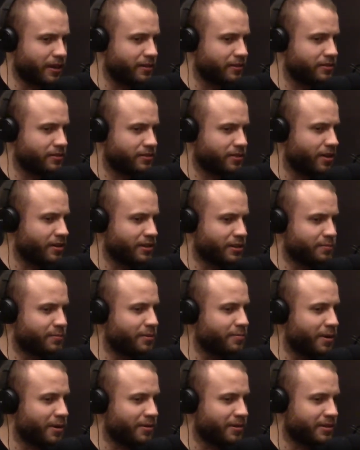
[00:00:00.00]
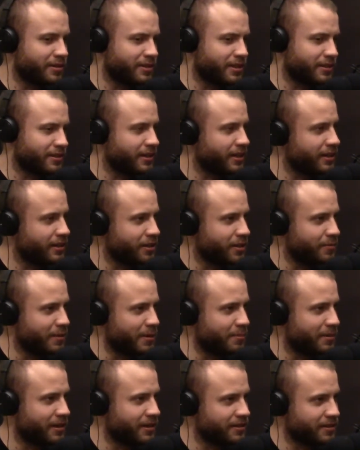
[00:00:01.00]
I saw these promoters just taking all
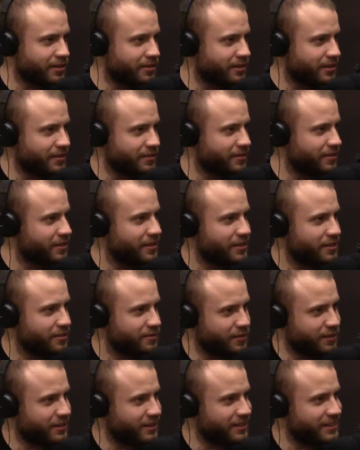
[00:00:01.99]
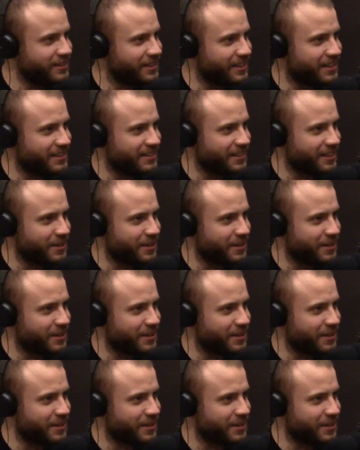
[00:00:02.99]
my money, so I was fuck these guys.